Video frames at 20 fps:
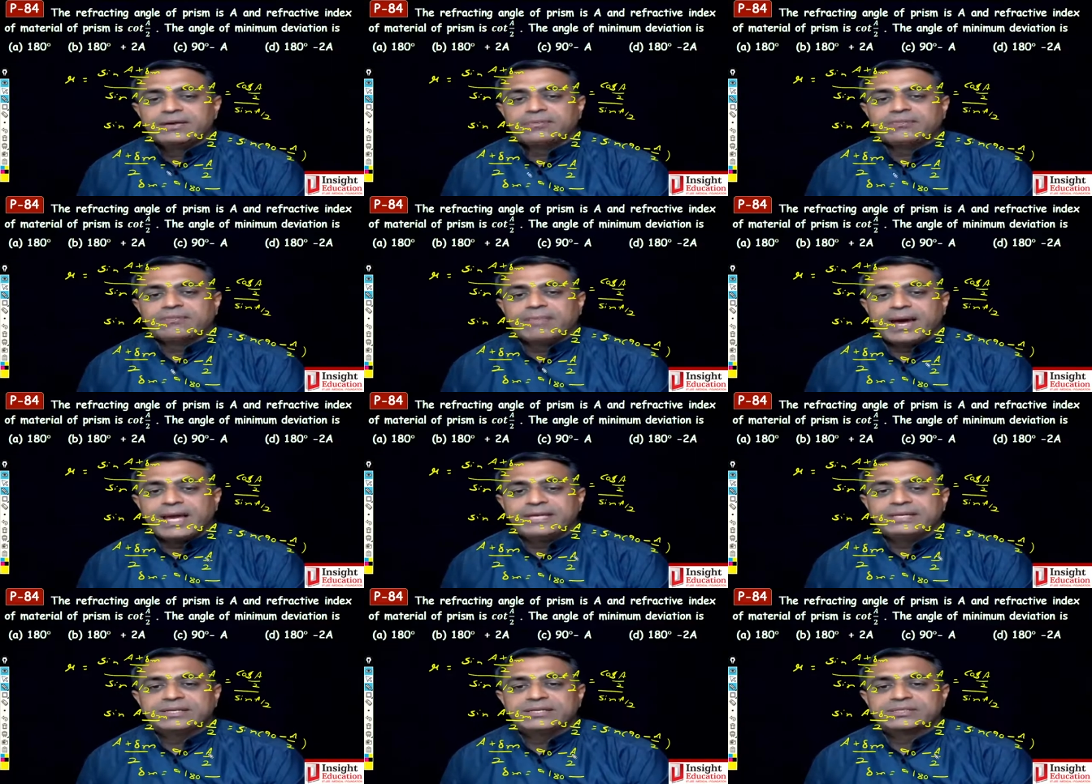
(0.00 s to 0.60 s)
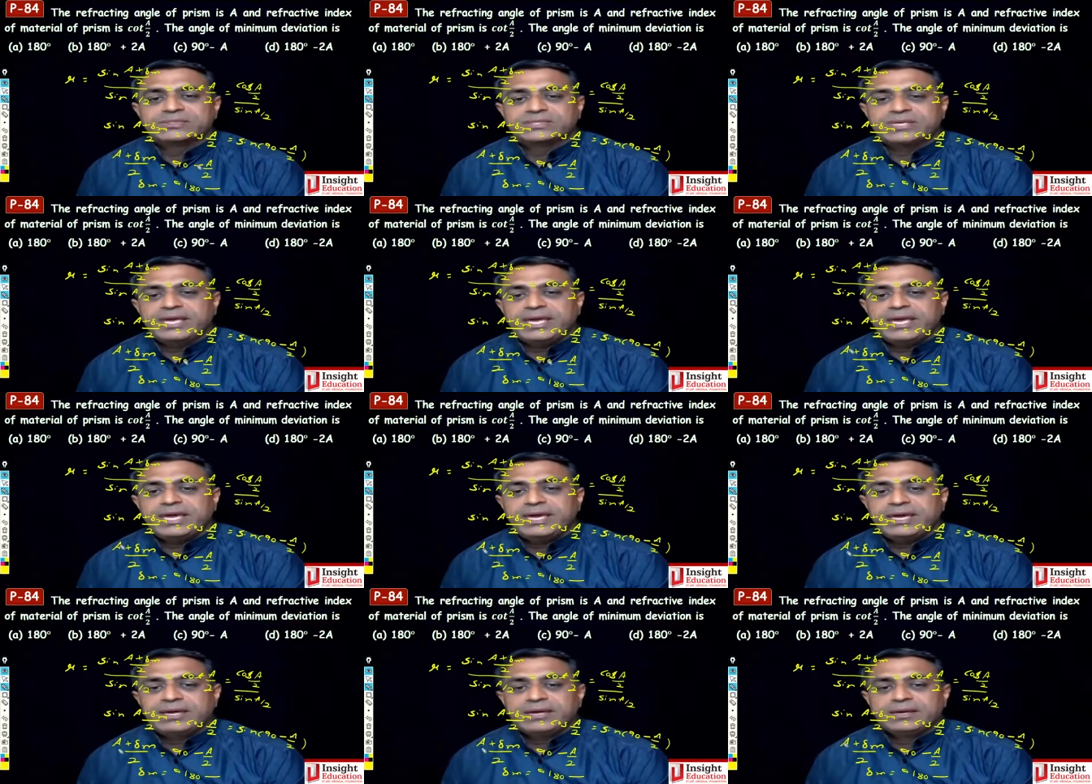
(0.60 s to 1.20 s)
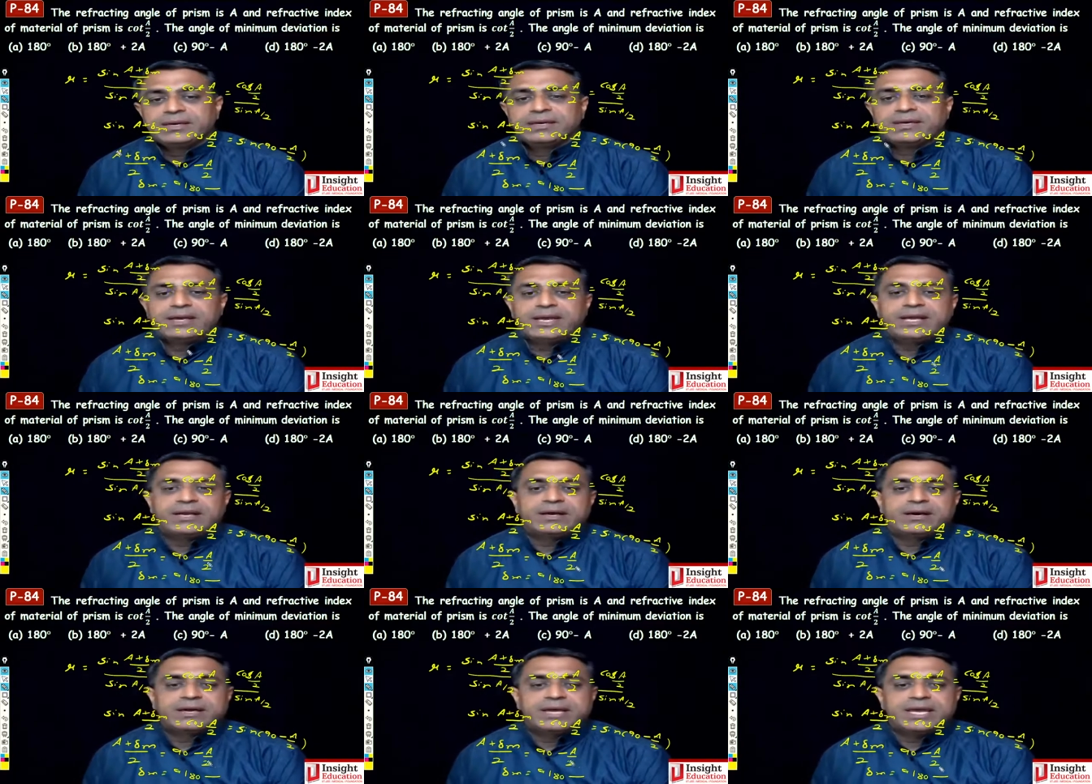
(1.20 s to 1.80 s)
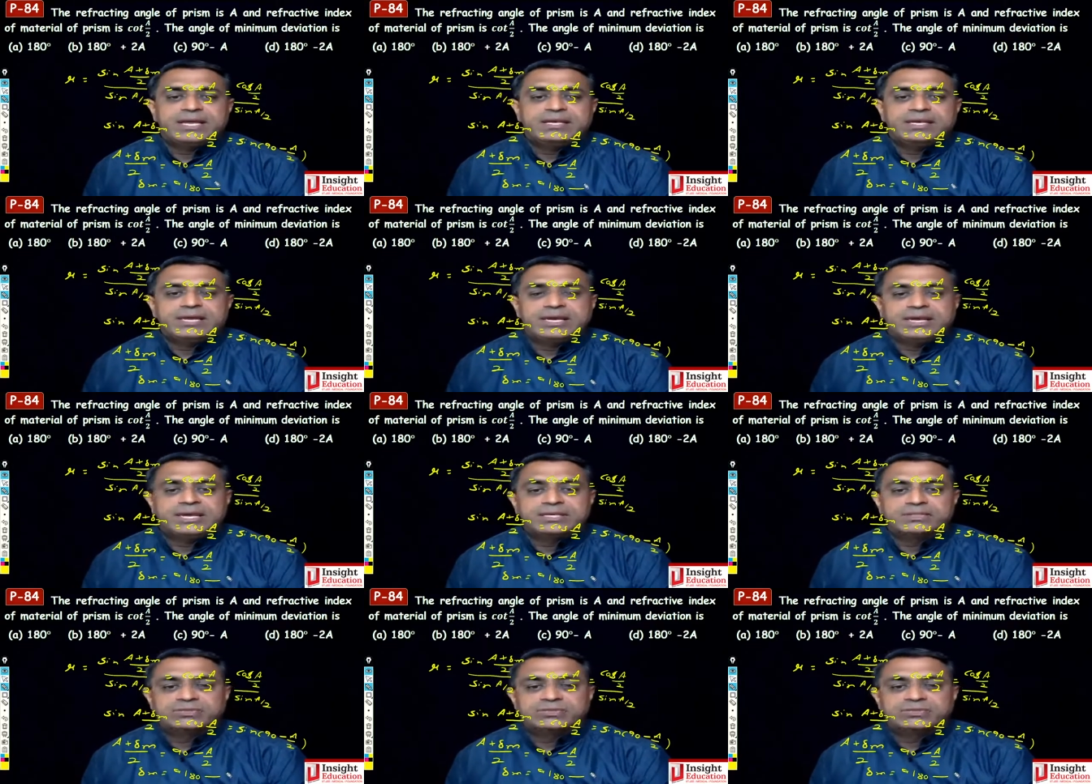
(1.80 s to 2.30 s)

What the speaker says: minus A, and again A,